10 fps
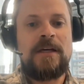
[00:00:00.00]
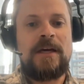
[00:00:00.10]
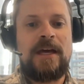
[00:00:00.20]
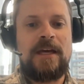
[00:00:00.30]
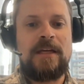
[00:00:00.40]

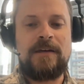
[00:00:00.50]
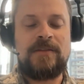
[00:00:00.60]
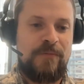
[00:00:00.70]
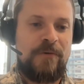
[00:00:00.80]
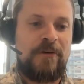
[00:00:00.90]
and it's
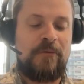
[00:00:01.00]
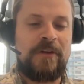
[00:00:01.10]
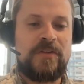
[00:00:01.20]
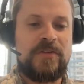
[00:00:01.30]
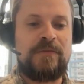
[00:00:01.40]
a very
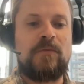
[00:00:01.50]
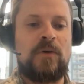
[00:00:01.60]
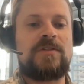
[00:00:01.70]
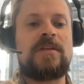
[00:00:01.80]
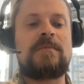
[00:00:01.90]
realistic
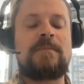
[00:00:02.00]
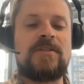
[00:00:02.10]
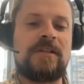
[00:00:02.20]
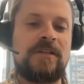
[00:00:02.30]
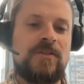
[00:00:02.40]
voice that
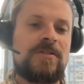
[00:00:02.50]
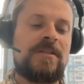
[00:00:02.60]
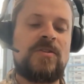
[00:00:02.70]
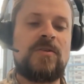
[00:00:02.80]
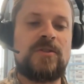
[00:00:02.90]
basically just as
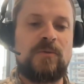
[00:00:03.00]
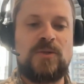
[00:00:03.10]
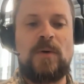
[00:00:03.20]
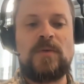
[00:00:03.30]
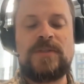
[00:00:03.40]
soon as a
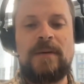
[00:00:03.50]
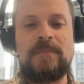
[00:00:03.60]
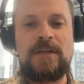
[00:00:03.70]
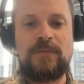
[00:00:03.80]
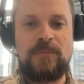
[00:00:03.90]
response comes
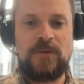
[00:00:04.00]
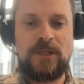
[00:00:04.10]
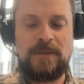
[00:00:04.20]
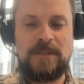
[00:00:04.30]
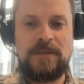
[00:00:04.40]
in from the
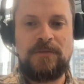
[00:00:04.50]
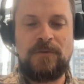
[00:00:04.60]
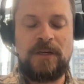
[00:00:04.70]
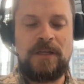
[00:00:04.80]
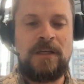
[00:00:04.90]
GPT
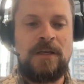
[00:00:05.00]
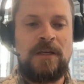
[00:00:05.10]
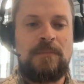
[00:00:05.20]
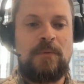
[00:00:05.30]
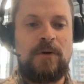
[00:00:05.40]

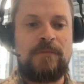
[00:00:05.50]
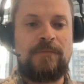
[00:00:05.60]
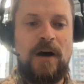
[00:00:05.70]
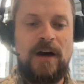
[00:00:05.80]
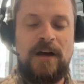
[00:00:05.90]

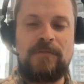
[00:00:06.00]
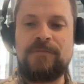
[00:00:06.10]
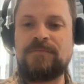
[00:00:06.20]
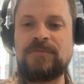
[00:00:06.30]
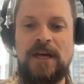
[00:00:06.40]
3.5
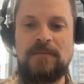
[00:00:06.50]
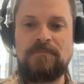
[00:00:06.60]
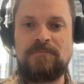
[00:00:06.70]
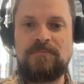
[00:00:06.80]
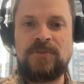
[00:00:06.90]

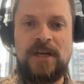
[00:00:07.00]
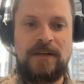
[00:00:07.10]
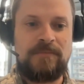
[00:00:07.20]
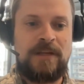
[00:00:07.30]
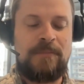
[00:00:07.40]
chat
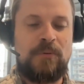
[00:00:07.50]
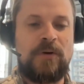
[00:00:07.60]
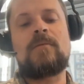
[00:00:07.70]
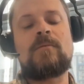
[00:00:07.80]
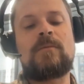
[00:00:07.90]
endpoint,
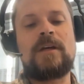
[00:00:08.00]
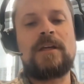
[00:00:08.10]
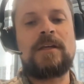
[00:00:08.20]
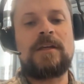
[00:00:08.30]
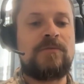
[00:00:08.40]

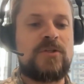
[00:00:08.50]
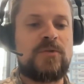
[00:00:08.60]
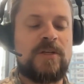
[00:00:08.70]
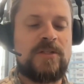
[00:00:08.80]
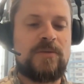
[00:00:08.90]
we just
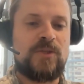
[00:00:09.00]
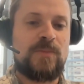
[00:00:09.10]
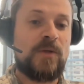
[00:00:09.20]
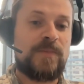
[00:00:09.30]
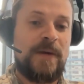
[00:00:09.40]
reads the
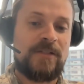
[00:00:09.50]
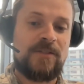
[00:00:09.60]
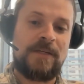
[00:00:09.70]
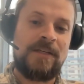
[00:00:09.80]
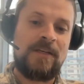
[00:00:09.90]
response back to
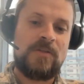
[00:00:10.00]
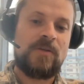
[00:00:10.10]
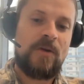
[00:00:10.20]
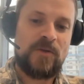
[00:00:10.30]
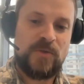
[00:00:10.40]
me. So
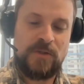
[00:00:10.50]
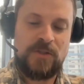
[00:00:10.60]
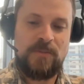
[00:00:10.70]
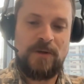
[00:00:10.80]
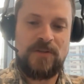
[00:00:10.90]
I'll switch
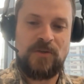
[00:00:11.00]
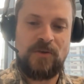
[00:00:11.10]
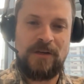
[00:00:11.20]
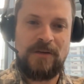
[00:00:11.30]
to my screen